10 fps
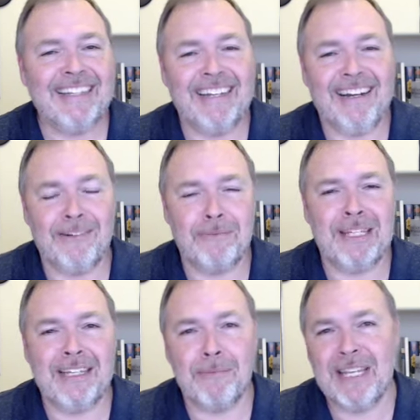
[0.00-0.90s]
I'll
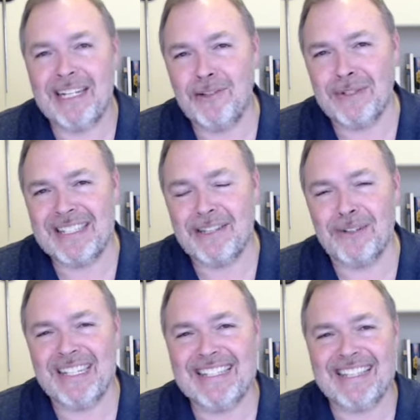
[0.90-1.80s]
be committing to a
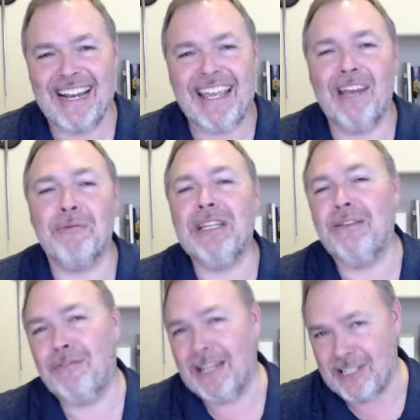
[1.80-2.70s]
series that I can't read the
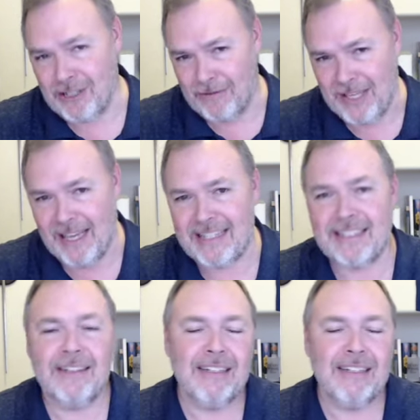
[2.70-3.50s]
finish of yet.